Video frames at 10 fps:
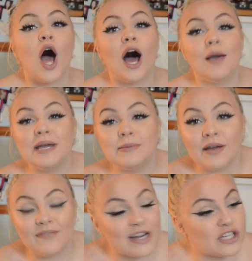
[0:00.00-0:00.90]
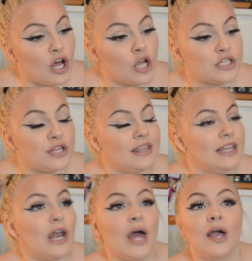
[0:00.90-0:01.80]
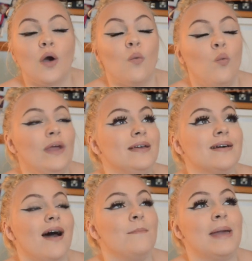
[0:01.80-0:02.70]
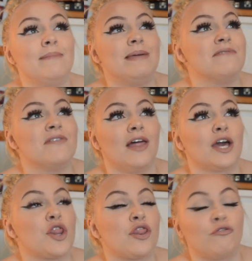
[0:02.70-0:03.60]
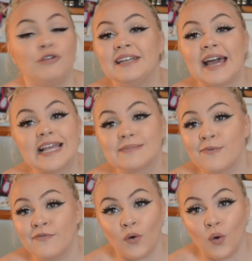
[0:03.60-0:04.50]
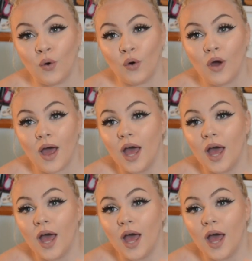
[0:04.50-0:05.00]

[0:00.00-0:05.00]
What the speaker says: I made my flashcards the like week, maybe even like 3 days before.